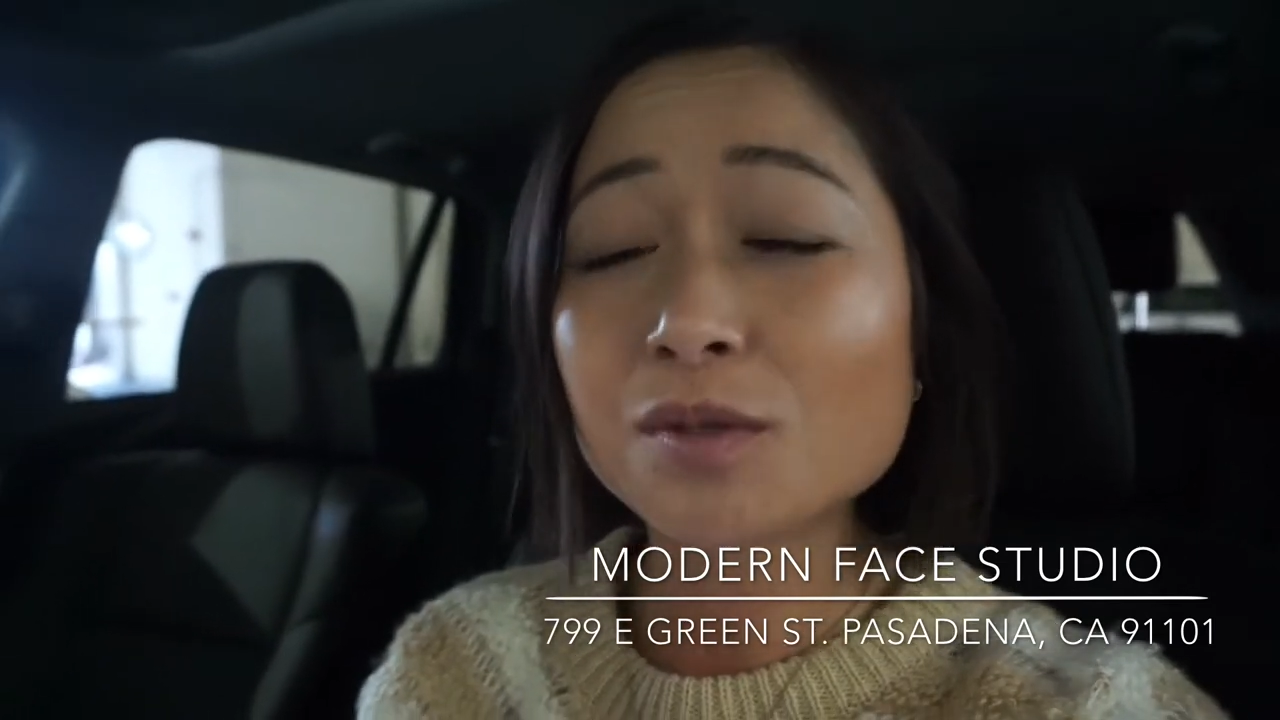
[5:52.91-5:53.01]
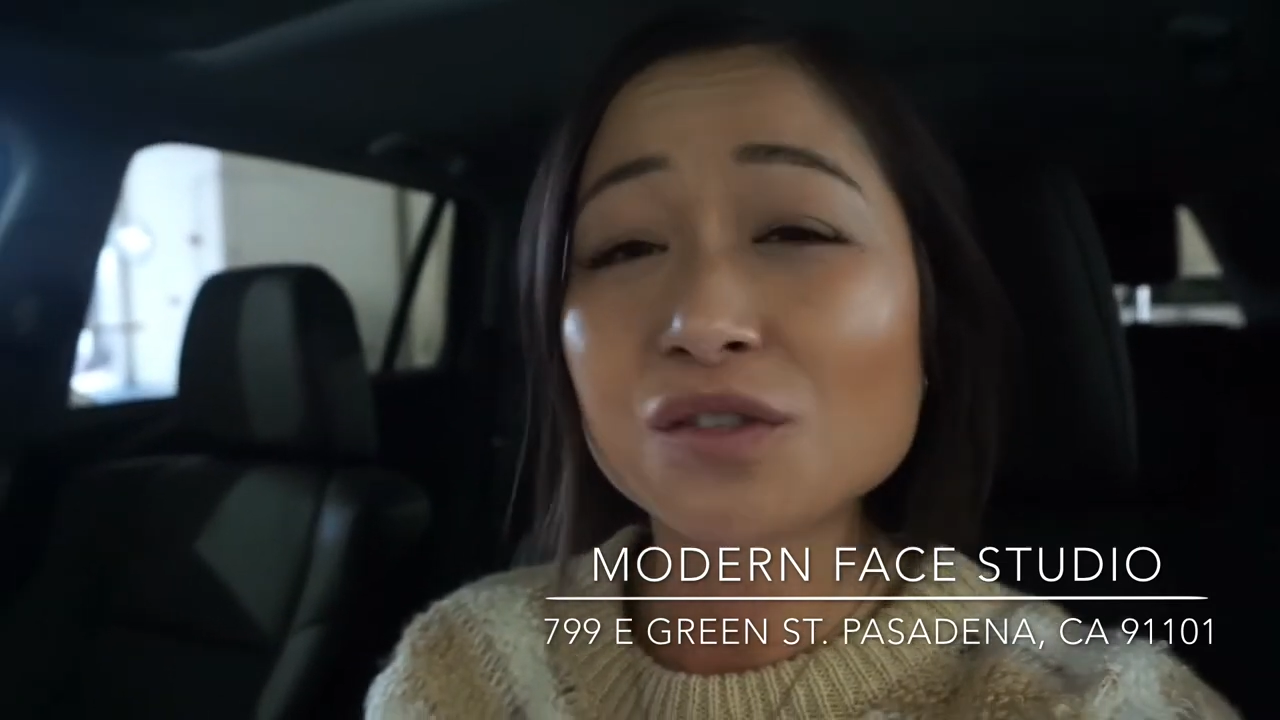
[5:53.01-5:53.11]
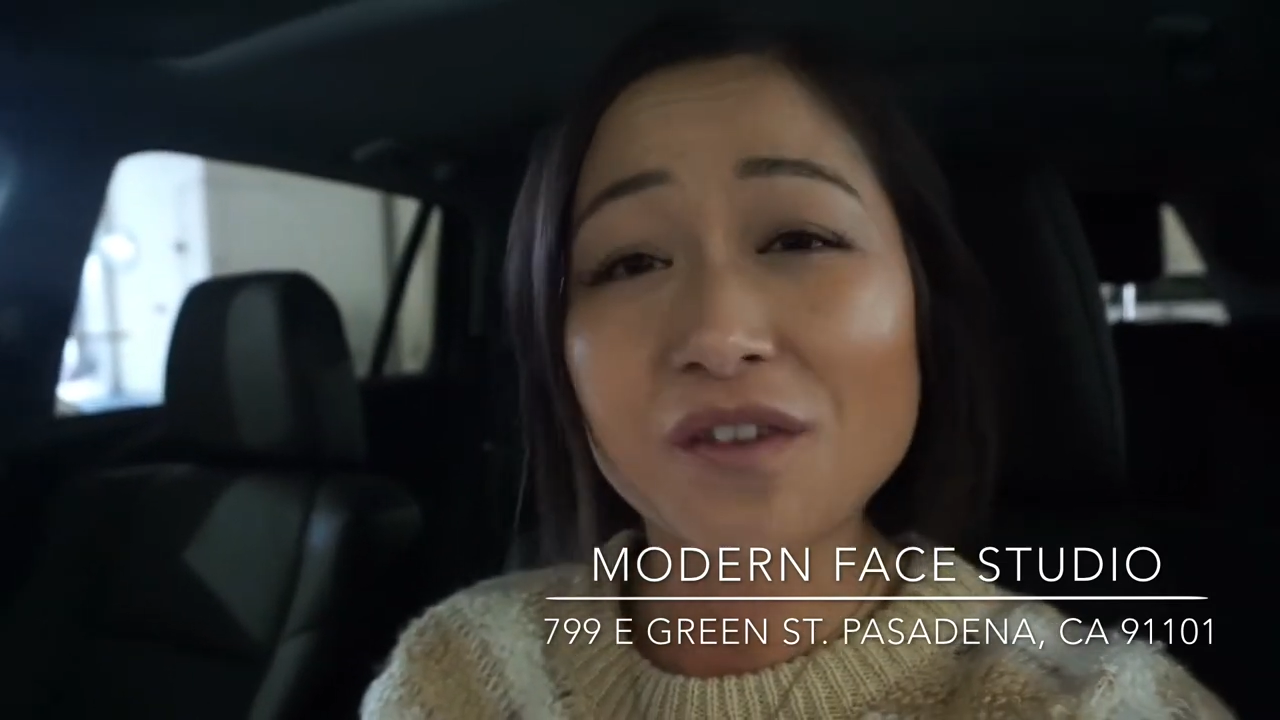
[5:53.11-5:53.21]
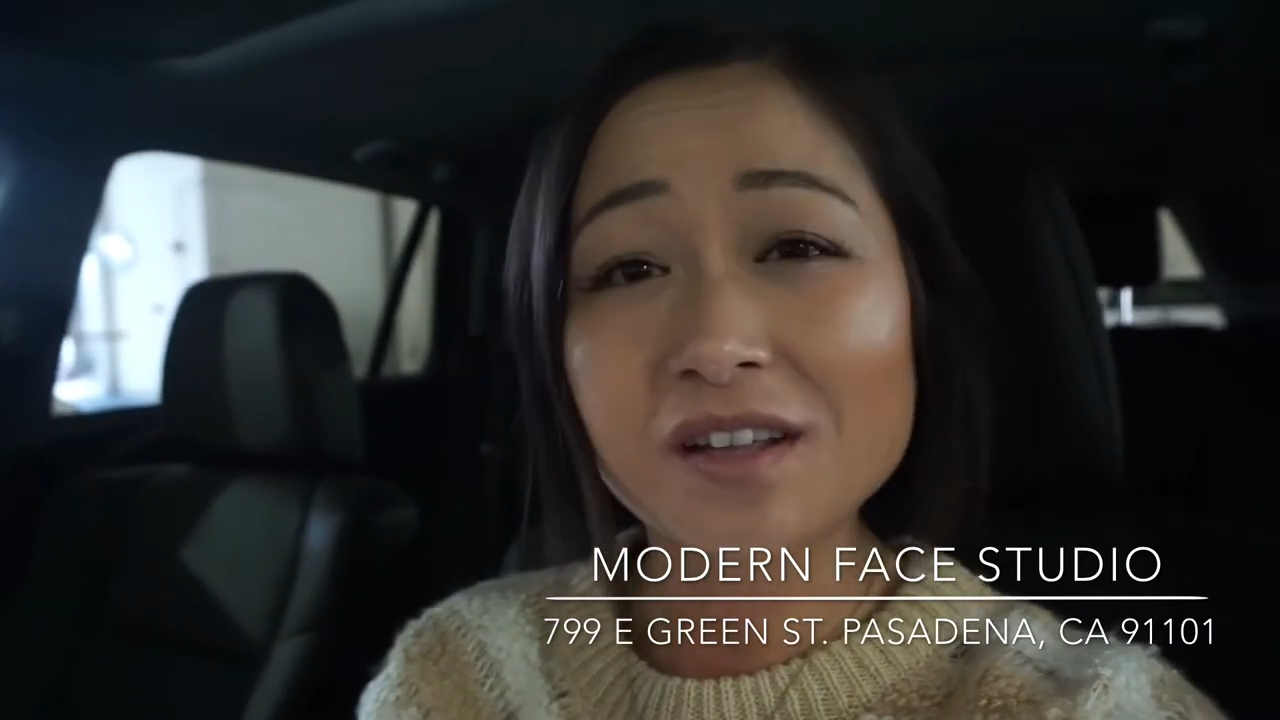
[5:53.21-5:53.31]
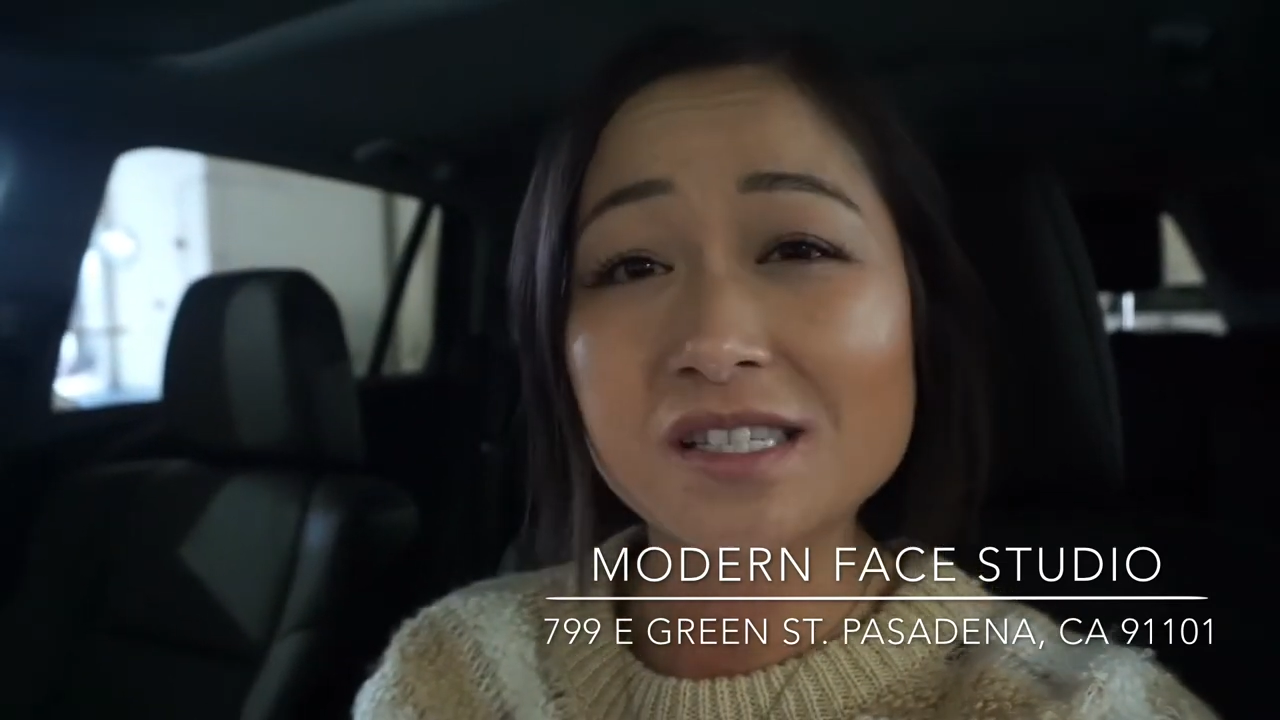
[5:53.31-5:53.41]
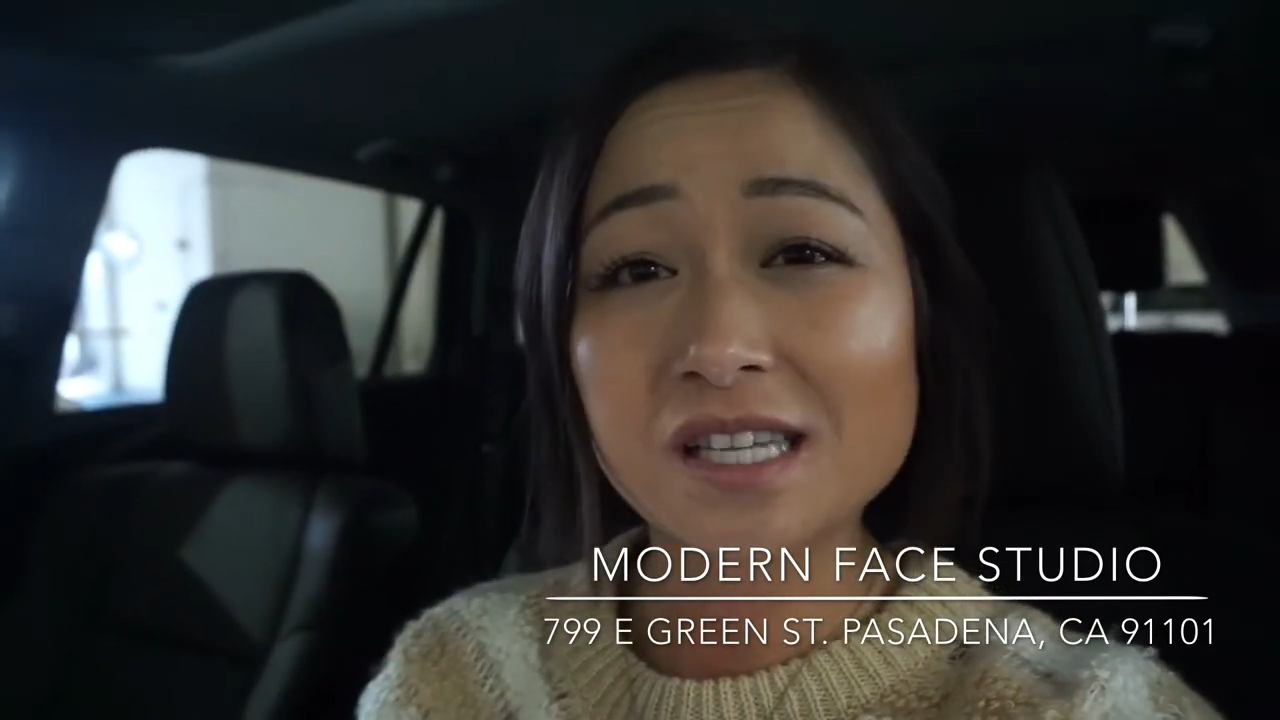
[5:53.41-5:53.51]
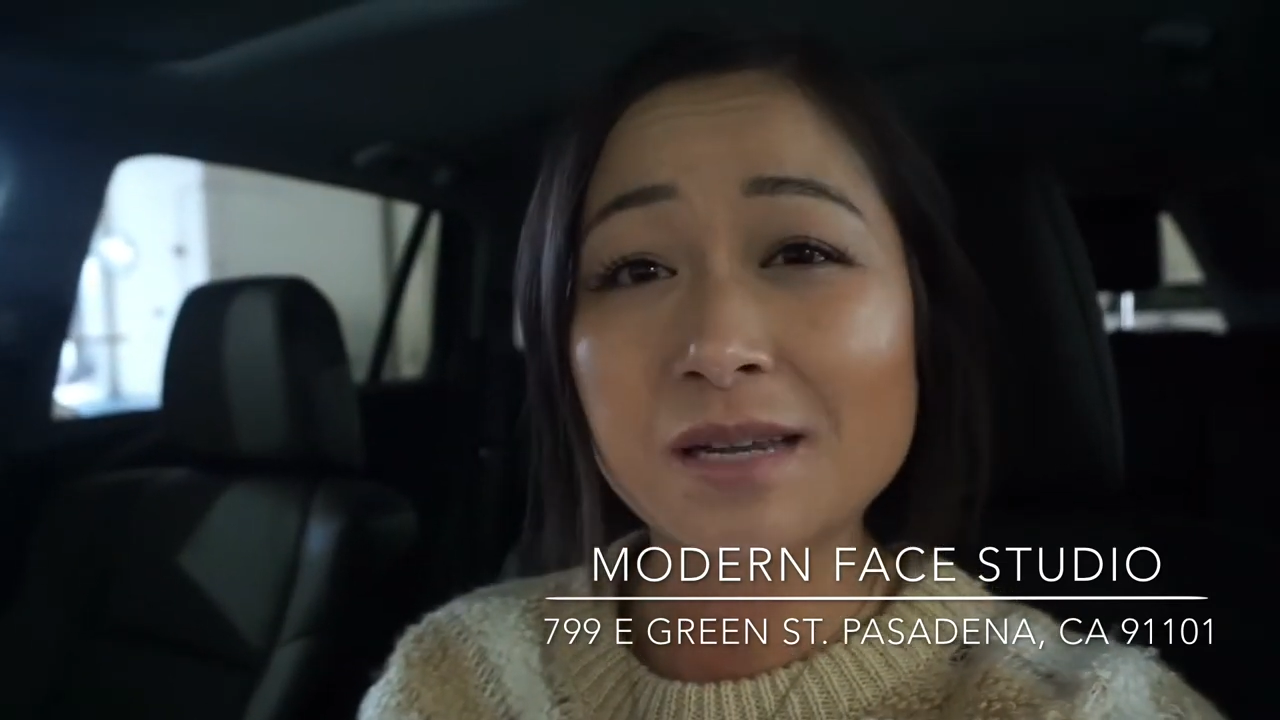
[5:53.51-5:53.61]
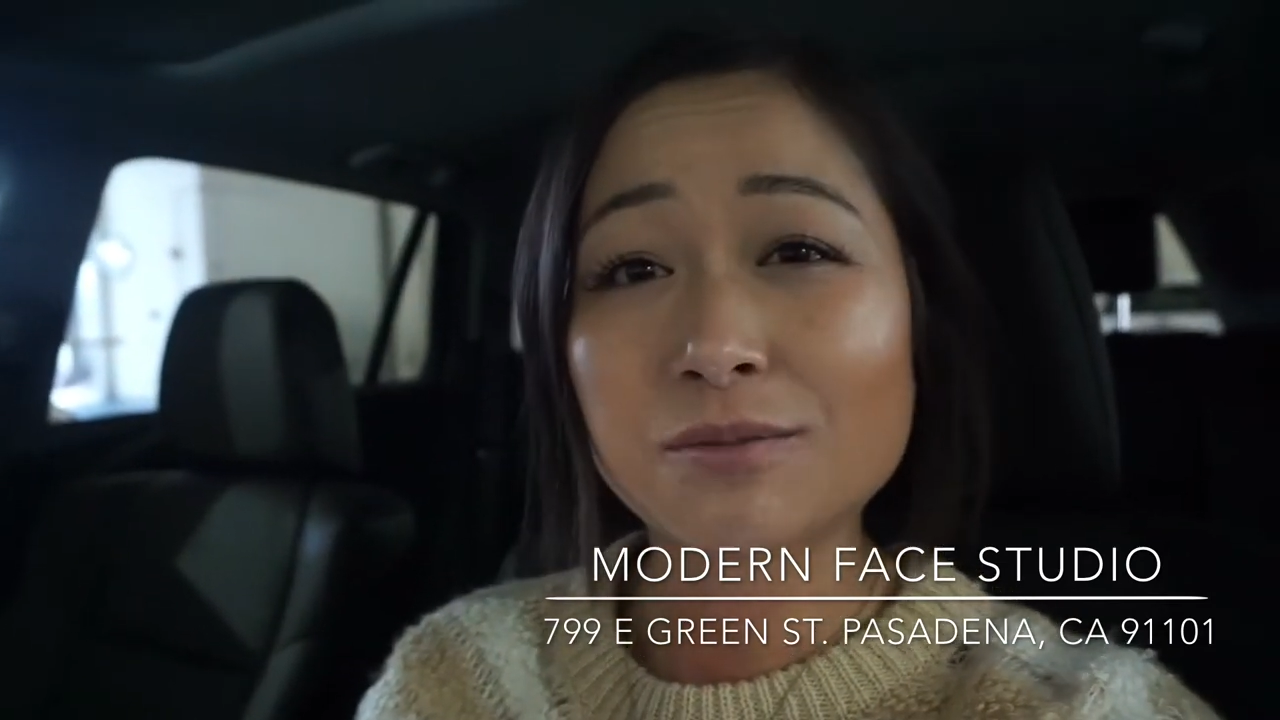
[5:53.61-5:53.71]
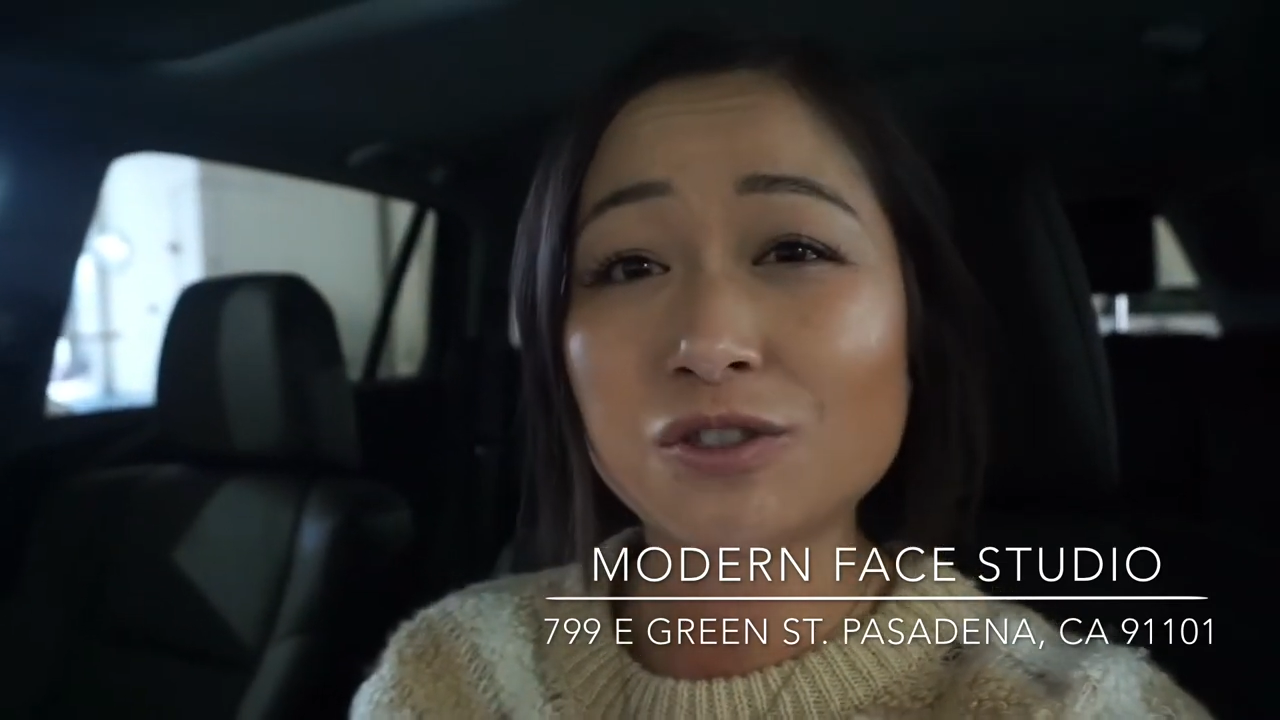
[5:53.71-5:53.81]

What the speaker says: much fell asleep